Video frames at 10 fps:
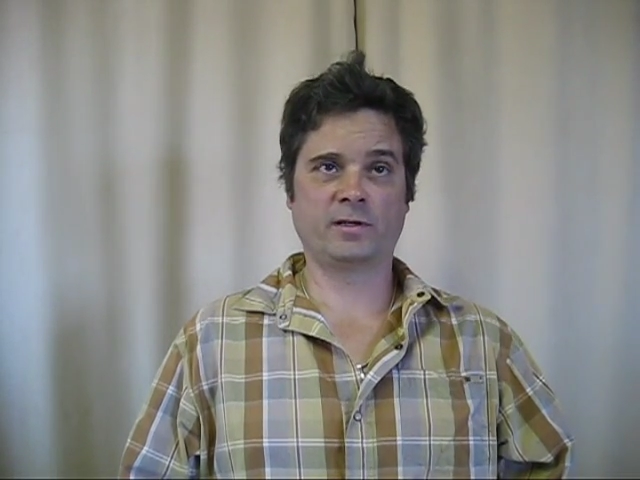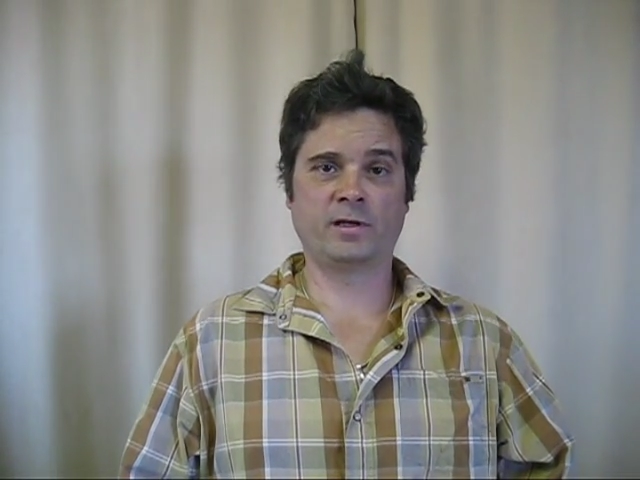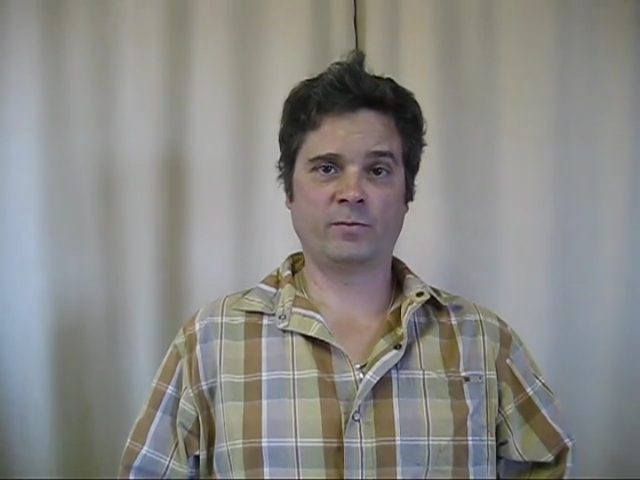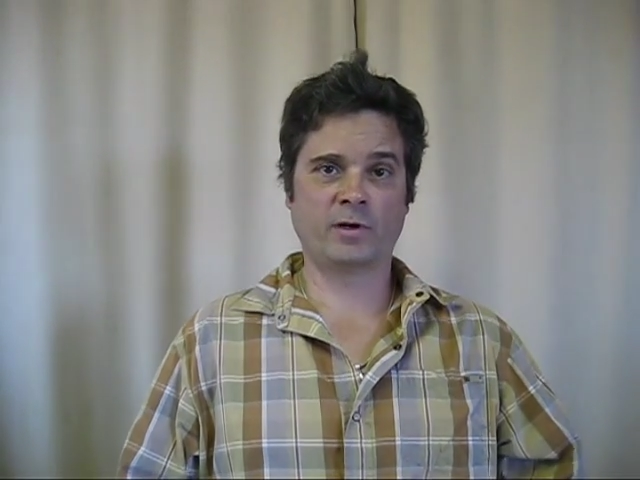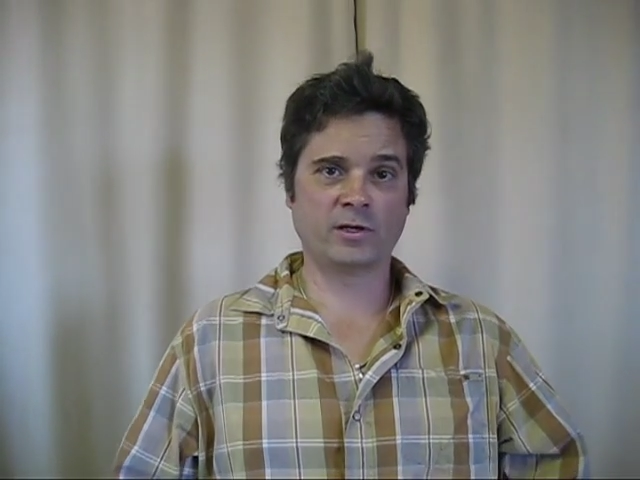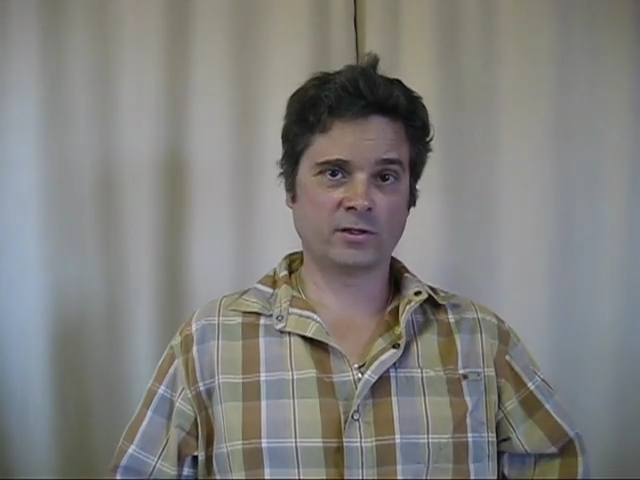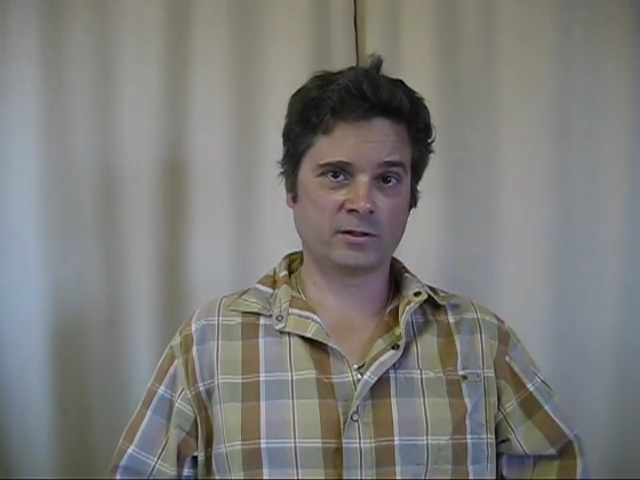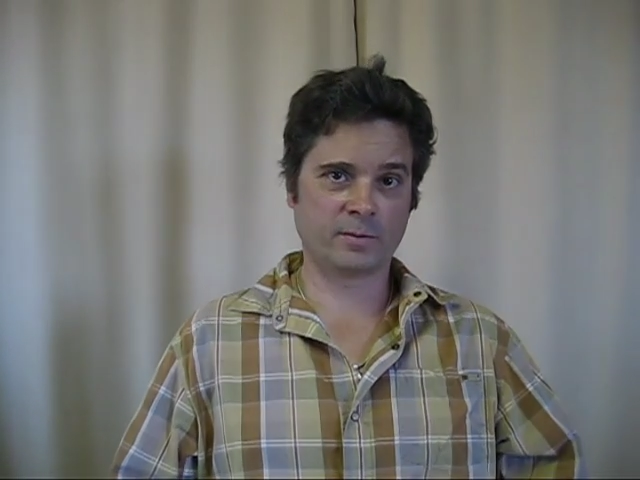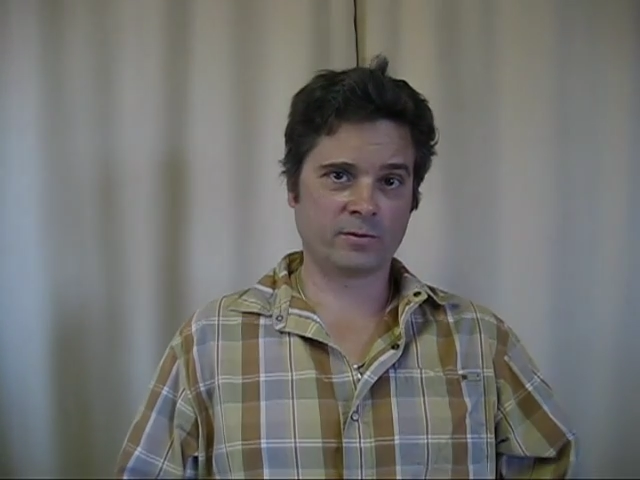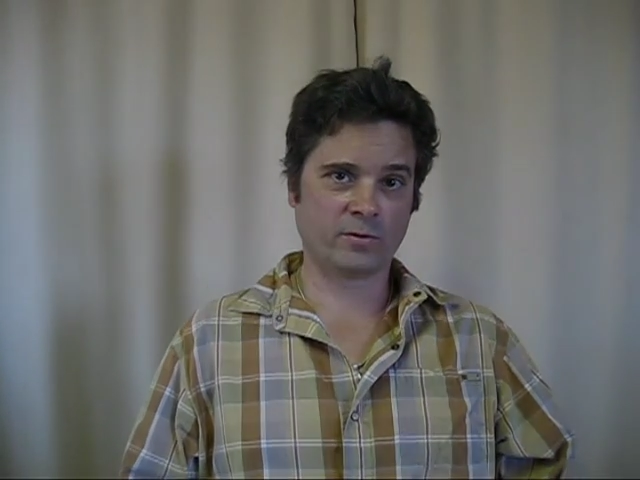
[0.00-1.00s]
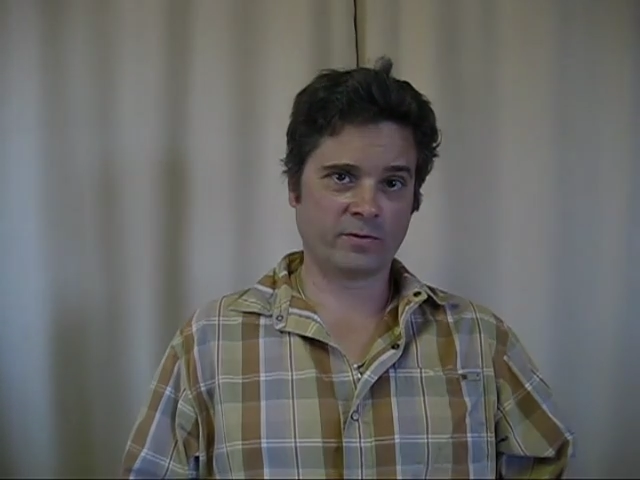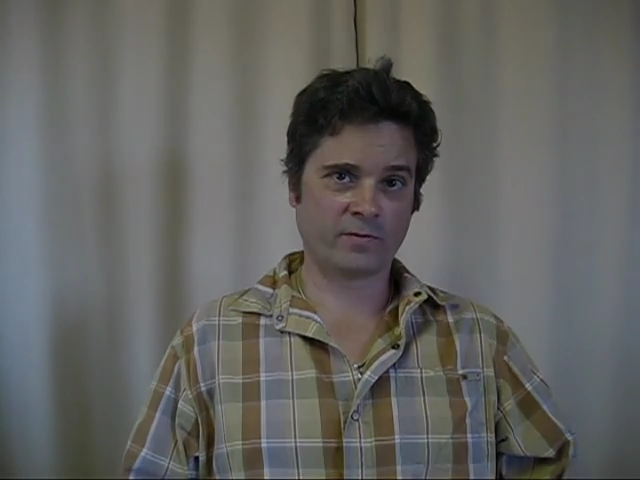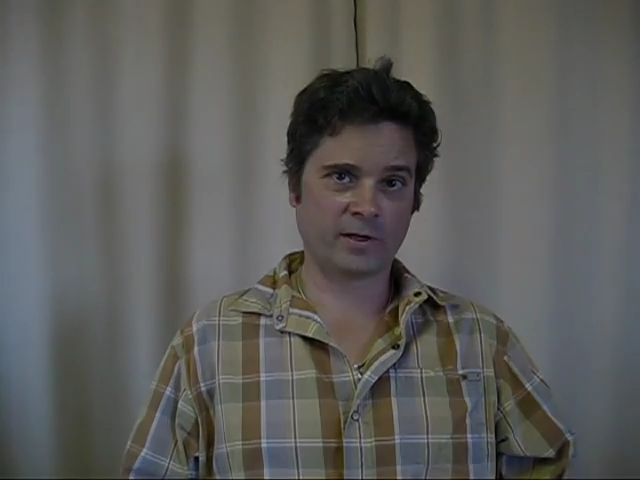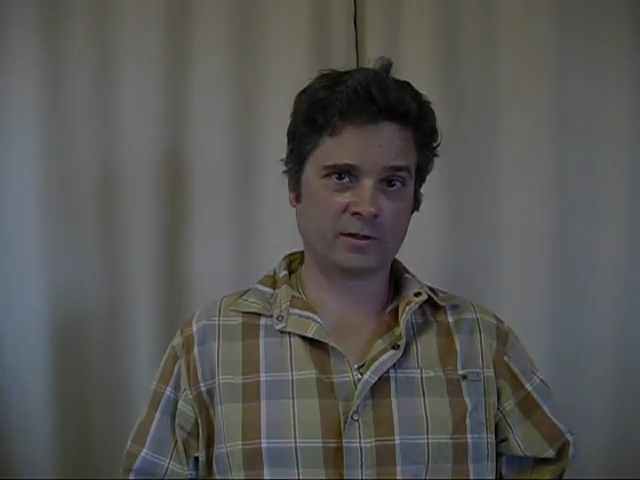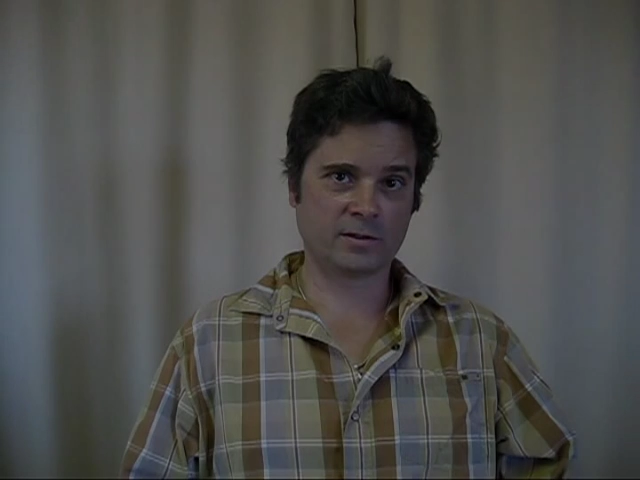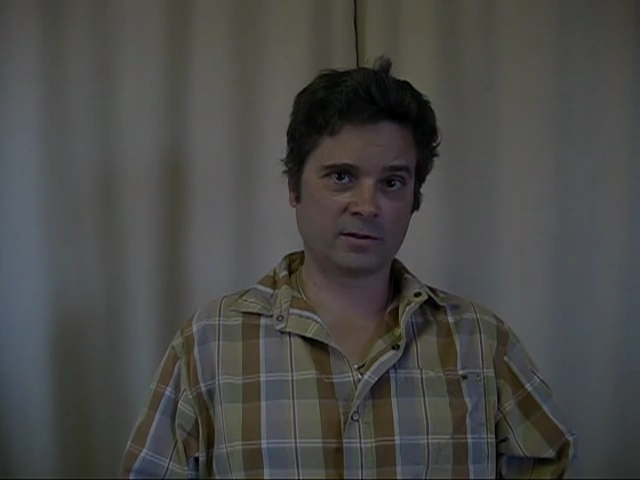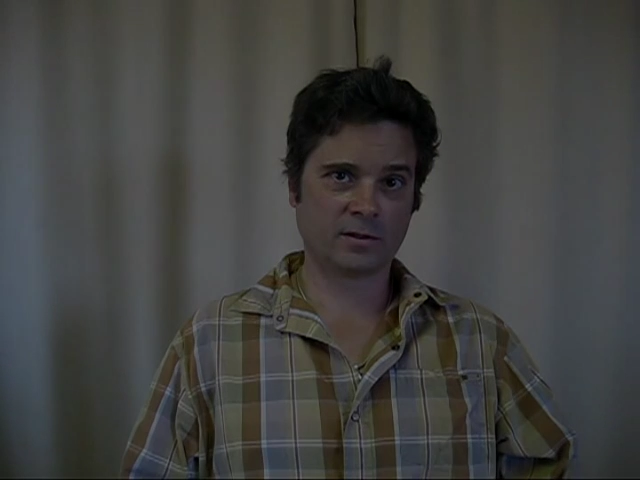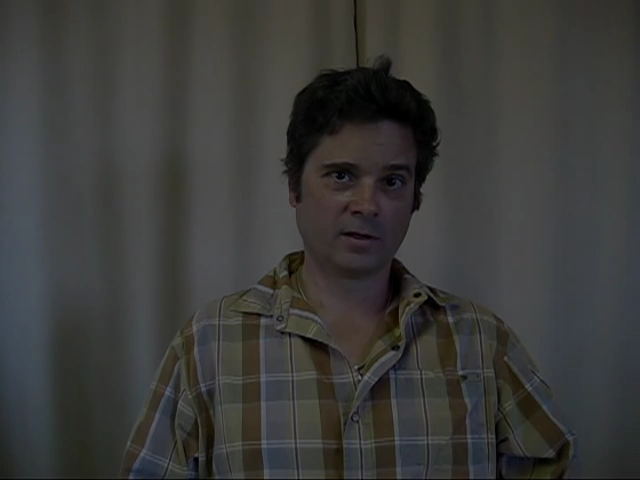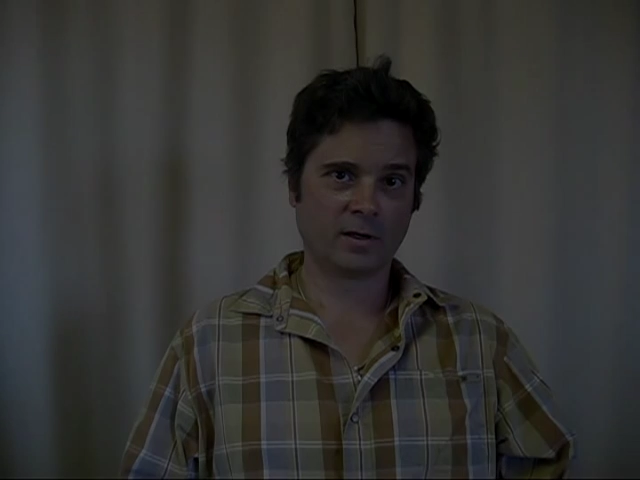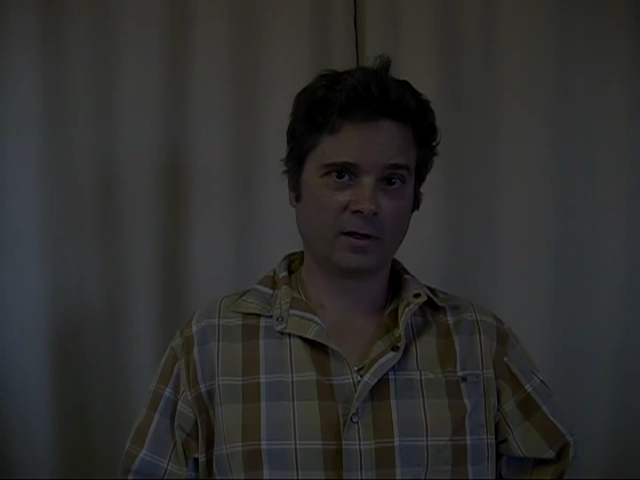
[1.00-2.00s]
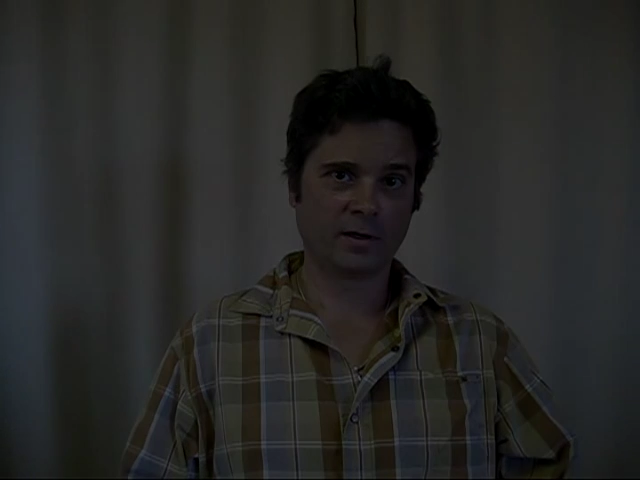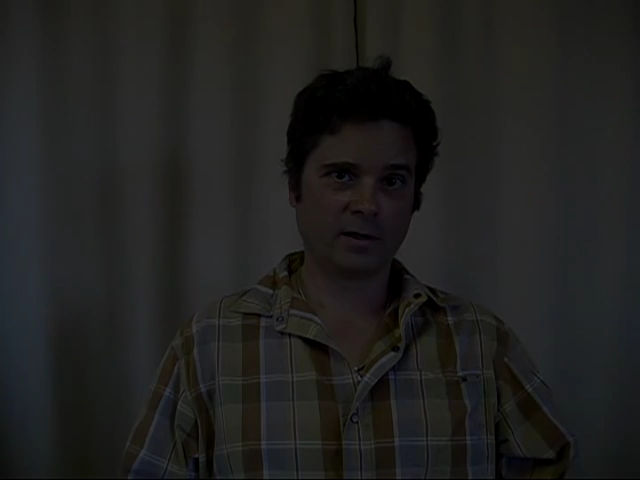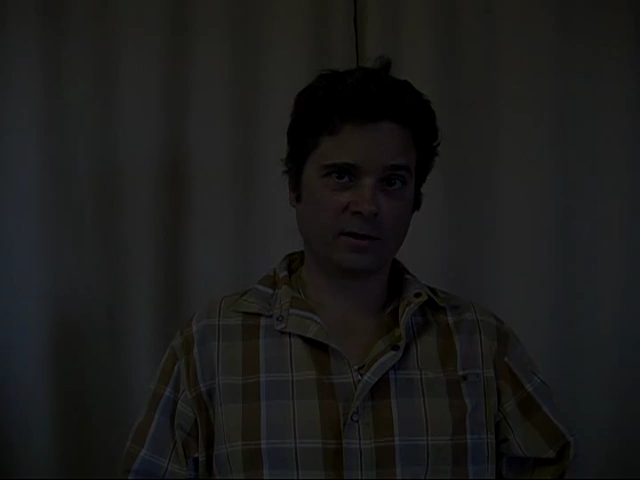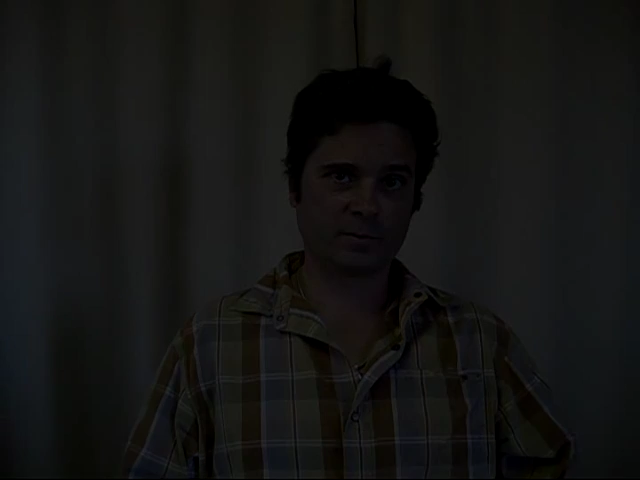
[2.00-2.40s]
in relationship to a device is, is